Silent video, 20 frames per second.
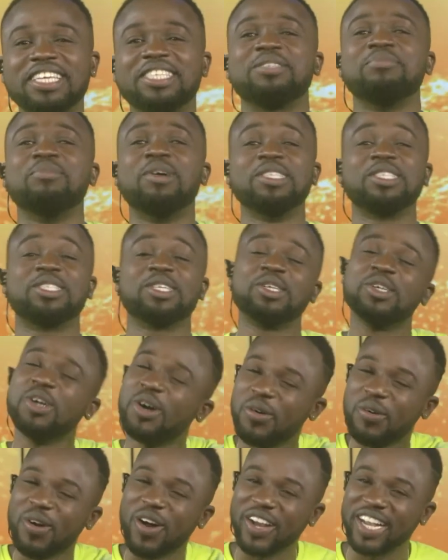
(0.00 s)
month, so don't
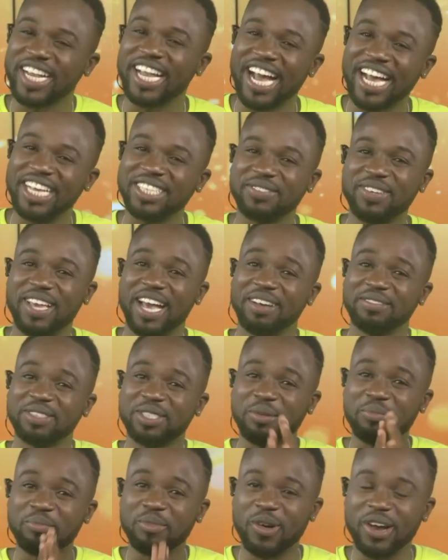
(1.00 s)
worry, guys. We have some
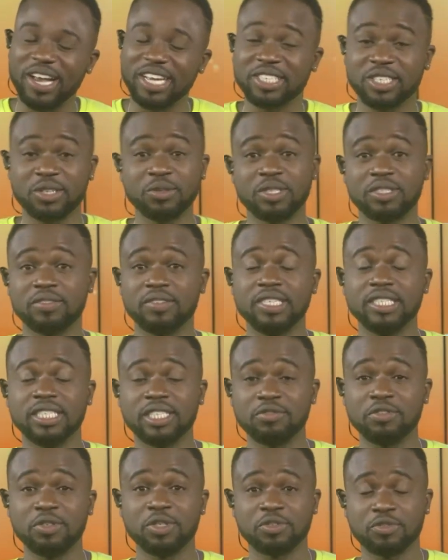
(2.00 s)
more exclusive interviews
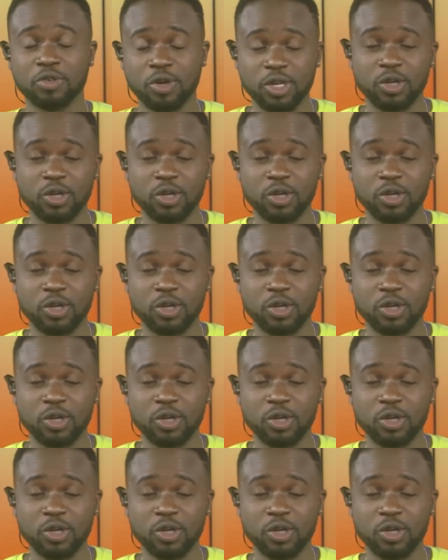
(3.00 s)
for you.